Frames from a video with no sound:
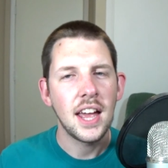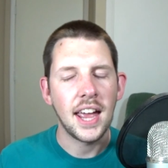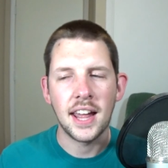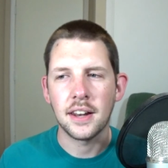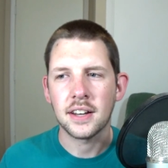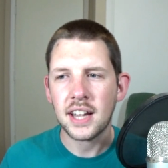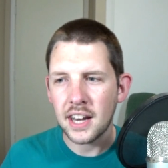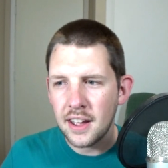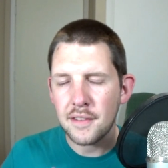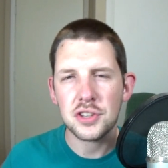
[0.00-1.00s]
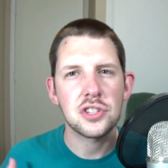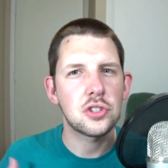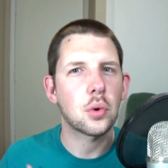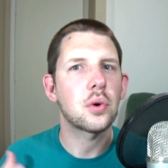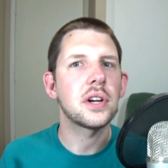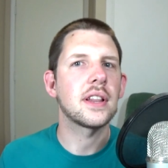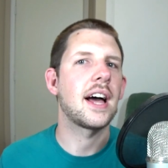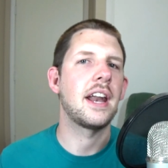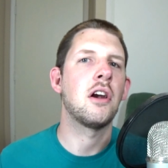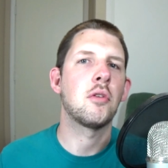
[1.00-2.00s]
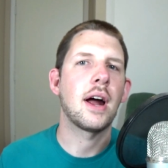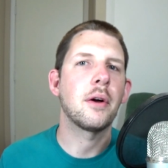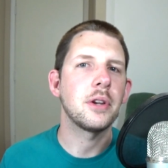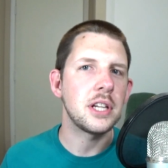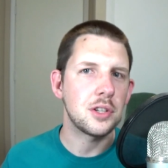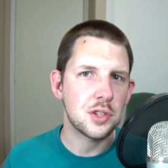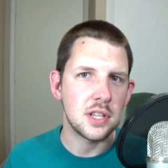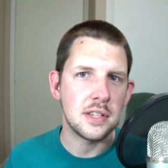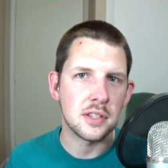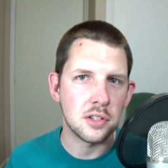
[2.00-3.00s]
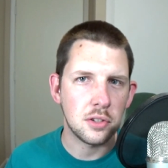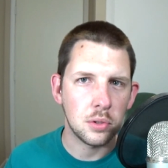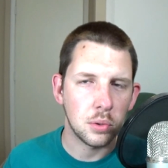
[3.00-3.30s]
and kind of have a storyline around each season too,